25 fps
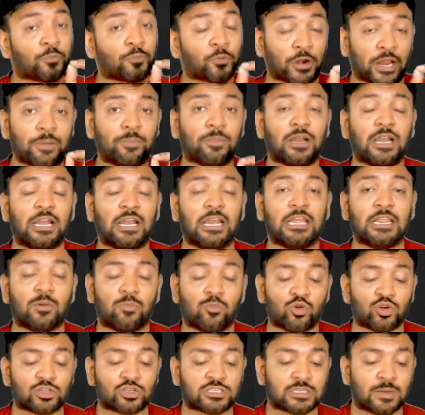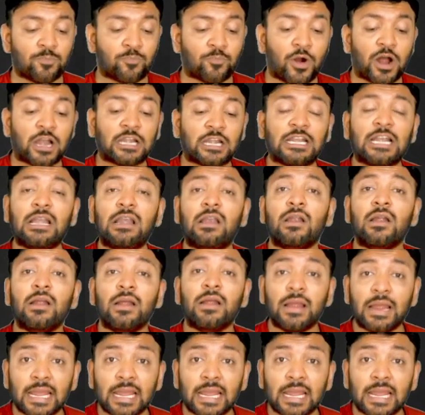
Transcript: primarily the most important.